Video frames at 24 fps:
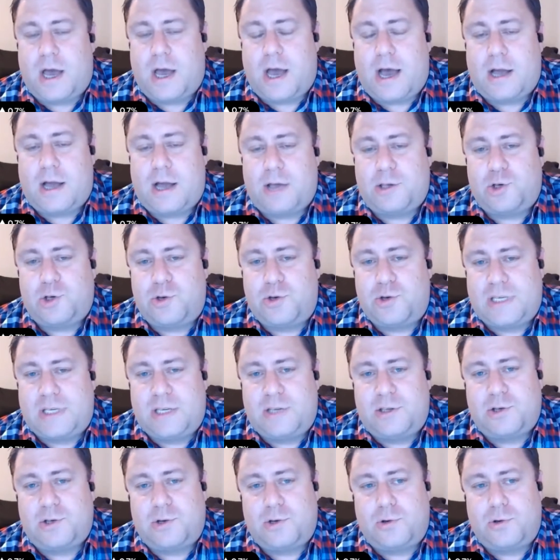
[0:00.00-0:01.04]
are
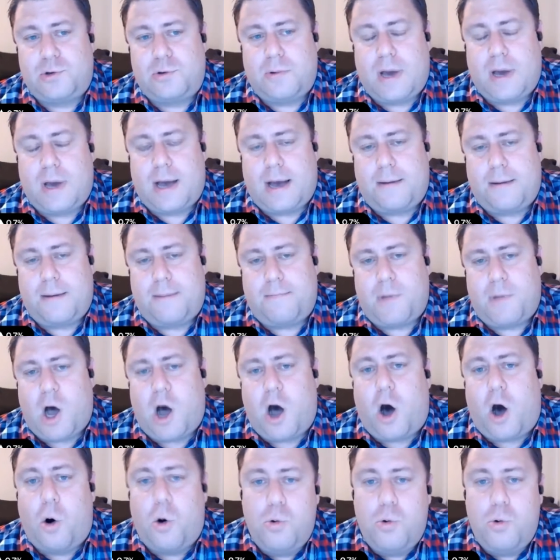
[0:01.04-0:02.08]
choosing to
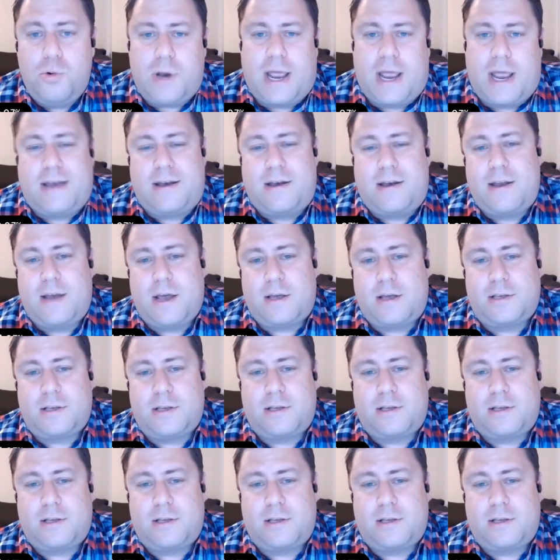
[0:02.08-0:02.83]
hold and